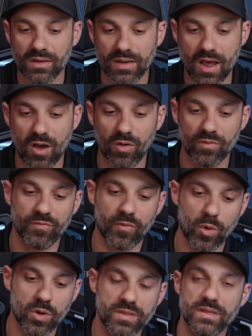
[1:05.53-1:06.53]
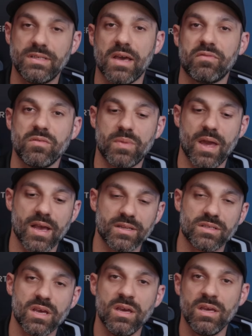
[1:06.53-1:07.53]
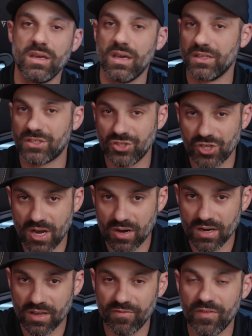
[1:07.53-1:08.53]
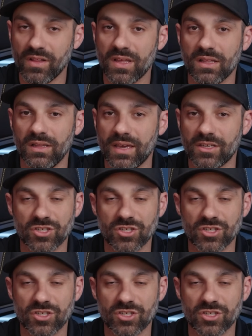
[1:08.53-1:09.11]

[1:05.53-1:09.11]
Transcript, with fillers: Now for the Deafen pads, it's a generic affiliate link.